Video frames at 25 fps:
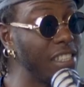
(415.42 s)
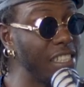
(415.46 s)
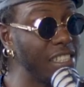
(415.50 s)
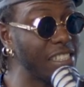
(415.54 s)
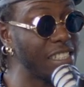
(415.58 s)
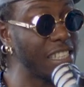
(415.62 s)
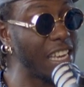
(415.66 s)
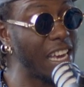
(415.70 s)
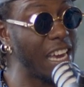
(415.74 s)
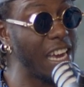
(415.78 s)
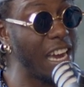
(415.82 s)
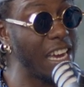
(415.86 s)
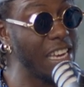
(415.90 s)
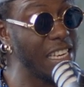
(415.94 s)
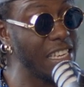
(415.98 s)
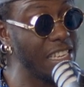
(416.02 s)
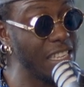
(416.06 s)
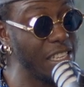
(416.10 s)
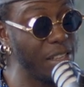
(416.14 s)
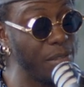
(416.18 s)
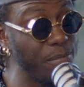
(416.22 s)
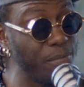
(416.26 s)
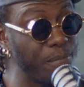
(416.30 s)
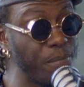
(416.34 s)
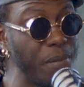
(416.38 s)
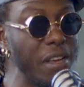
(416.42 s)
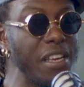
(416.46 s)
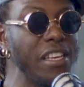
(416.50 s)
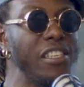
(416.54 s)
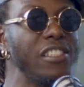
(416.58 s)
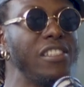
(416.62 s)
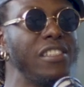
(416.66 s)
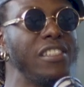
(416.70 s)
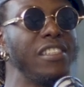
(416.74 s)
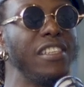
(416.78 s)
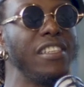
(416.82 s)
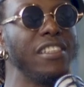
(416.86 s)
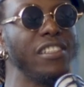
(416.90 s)
it this
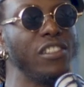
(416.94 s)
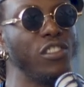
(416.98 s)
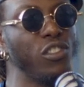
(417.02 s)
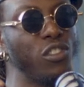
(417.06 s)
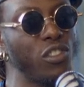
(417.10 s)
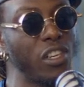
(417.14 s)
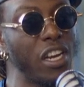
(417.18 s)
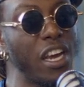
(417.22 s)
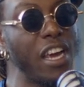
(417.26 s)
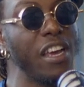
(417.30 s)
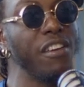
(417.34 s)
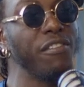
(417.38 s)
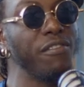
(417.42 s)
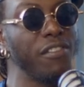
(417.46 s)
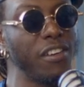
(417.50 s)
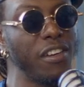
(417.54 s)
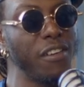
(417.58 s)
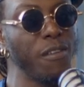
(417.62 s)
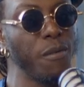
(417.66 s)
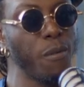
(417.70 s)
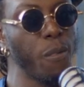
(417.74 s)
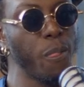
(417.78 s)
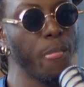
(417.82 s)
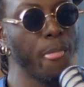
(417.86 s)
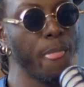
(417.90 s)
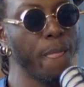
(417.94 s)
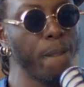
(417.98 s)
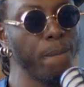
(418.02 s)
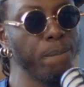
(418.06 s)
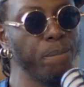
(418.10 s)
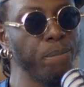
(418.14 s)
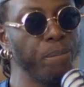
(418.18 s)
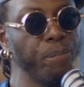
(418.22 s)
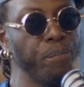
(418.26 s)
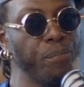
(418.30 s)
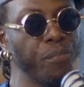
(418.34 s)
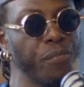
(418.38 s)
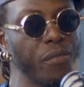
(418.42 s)
impatient driver?
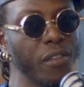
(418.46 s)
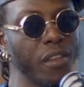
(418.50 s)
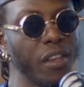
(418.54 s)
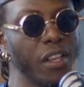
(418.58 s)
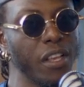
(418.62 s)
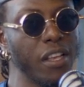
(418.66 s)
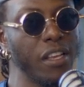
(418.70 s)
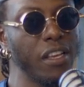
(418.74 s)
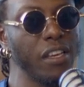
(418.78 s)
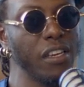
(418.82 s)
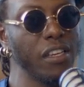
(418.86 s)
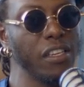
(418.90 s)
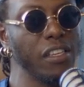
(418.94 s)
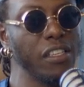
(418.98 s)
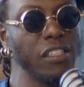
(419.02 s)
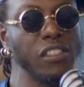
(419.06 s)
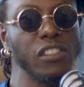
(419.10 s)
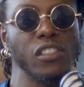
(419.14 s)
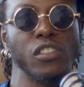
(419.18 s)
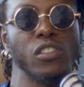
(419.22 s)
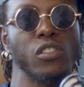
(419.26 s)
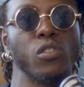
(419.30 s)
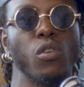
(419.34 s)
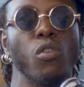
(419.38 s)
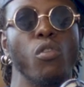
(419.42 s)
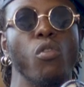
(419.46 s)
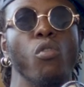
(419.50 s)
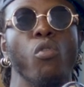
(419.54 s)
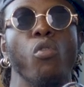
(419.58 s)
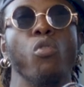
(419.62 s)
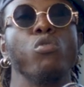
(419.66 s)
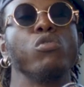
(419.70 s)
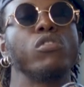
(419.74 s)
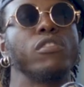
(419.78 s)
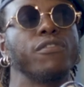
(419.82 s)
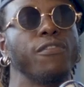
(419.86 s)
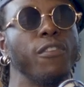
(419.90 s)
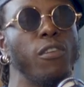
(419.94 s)
So
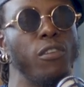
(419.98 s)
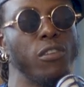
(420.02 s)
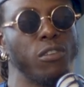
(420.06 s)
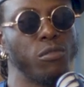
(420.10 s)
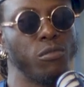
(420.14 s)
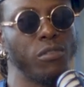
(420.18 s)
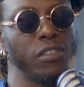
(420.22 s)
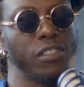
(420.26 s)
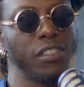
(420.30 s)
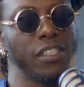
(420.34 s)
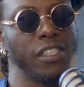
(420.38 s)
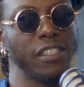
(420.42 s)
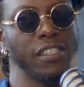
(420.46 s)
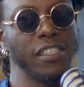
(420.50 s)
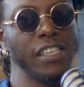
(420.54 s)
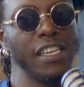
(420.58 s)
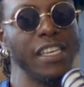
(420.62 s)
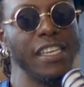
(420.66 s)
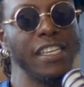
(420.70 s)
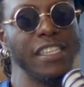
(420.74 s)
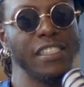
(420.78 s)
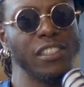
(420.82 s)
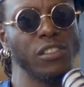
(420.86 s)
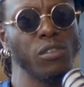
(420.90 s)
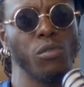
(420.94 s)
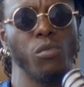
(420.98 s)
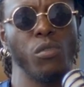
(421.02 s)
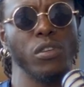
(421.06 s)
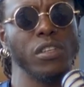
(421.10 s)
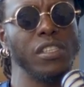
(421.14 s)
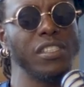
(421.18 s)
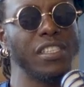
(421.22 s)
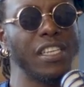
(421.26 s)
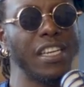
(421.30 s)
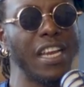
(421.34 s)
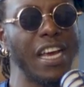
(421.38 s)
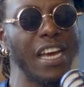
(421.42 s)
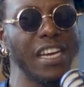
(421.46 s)
whose fault was it? So what
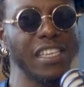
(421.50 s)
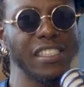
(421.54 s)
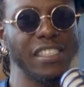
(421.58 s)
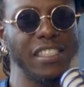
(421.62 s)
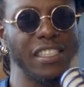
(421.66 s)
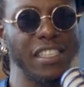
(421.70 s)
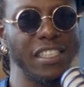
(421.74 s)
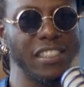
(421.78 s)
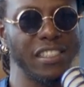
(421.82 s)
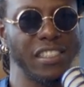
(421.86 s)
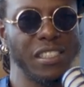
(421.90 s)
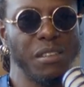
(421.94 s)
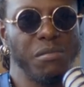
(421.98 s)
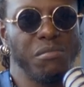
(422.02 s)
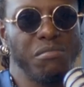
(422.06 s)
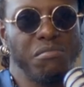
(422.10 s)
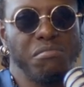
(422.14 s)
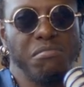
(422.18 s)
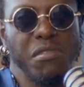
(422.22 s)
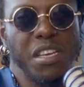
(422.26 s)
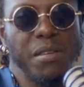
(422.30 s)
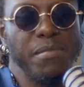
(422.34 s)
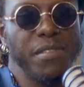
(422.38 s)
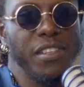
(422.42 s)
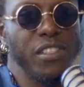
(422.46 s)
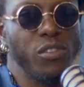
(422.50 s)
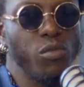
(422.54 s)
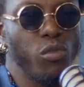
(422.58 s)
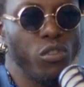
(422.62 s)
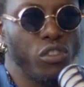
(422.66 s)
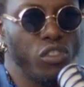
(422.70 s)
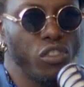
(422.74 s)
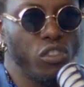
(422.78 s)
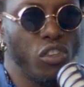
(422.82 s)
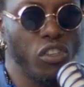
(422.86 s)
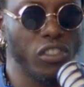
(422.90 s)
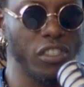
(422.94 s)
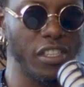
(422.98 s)
is an accident? Some maybe it
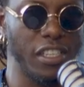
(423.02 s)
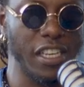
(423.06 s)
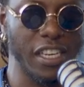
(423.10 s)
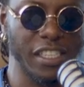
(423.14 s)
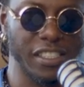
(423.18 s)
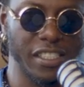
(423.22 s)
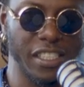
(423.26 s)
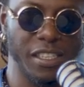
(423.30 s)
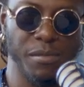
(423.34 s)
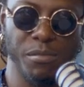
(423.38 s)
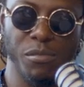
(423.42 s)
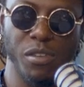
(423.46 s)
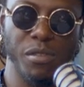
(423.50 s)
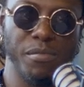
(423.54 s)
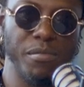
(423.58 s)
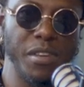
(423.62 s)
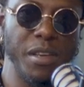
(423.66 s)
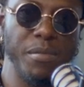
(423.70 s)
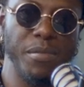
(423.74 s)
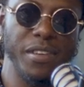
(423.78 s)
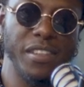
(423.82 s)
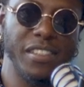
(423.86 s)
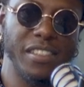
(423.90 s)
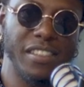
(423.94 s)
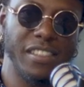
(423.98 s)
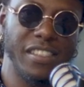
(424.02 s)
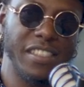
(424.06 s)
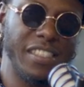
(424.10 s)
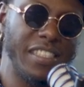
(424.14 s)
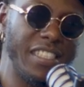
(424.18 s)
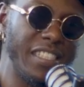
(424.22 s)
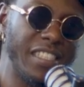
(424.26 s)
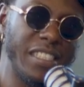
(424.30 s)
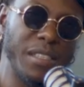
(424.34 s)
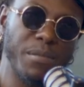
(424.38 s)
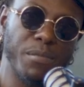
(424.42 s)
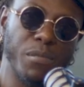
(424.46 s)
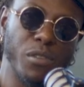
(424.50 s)
was not an accident. Maybe it
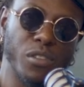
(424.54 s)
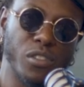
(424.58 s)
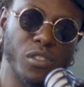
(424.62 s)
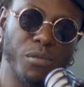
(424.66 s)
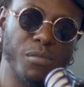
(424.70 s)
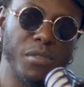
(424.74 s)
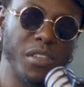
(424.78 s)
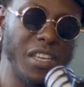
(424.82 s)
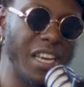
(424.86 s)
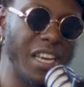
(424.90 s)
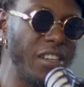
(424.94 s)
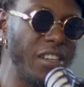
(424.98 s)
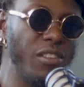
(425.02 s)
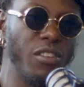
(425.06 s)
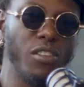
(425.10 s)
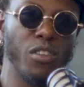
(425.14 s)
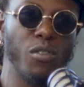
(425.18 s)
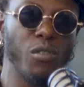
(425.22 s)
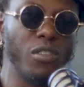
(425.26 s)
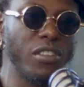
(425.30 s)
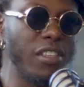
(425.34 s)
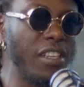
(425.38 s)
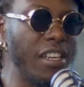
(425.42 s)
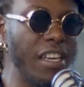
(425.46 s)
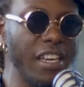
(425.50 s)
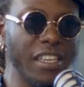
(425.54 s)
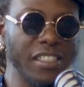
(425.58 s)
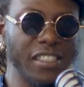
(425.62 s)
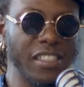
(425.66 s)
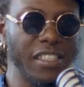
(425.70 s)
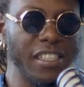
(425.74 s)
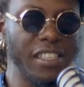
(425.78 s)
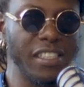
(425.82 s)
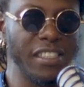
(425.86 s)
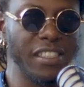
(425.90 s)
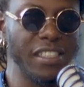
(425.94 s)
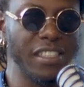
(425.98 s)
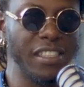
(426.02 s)
is supposed to I don't know what an
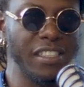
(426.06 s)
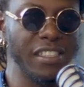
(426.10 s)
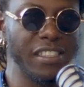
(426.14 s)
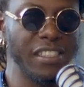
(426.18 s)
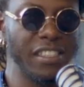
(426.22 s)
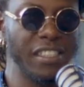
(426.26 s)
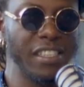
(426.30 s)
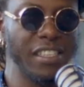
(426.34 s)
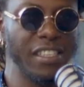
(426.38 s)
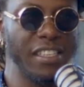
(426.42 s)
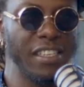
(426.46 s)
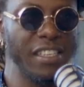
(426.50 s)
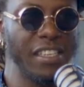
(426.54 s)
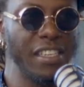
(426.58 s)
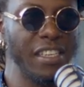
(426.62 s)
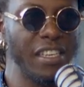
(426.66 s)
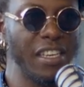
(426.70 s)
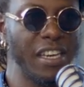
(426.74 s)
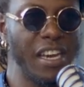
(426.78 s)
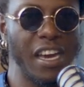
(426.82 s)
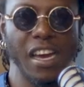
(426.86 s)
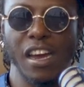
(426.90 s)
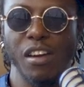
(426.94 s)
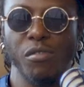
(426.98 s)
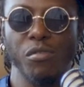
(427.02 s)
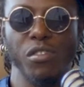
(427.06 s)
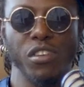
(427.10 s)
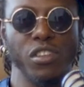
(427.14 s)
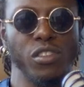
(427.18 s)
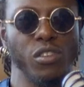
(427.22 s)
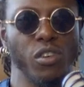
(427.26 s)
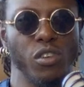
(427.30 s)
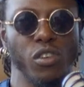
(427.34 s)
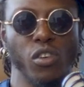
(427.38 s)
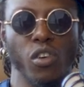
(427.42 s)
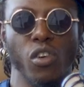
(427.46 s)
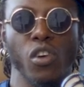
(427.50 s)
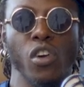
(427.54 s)
accident is. I really
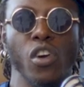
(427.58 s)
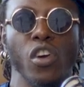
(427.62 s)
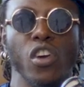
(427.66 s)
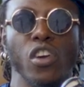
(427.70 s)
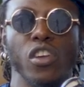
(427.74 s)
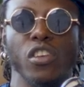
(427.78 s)
don't know.